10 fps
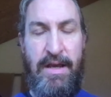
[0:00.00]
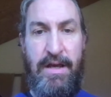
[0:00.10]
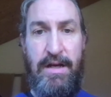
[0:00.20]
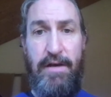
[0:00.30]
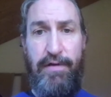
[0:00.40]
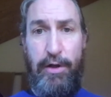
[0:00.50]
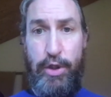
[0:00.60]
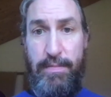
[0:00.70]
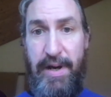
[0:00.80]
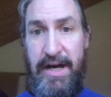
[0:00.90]
Now, for a law
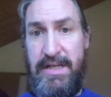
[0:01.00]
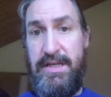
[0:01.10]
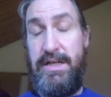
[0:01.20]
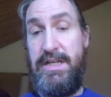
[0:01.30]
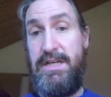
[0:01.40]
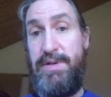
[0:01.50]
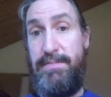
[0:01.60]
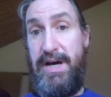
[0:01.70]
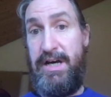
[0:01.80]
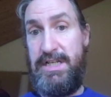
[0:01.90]
to pass, it needs to be
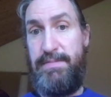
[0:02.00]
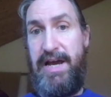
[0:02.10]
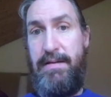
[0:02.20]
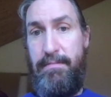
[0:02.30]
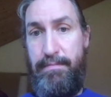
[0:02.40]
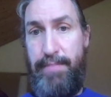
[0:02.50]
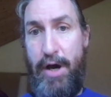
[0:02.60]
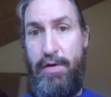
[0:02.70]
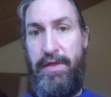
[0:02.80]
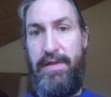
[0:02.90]
passed by
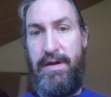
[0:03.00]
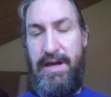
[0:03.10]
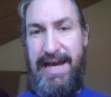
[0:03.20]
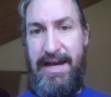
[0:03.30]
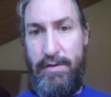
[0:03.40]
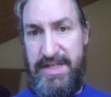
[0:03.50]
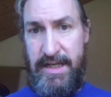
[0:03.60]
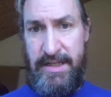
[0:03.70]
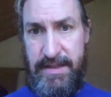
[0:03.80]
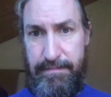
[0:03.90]
both
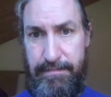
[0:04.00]
houses.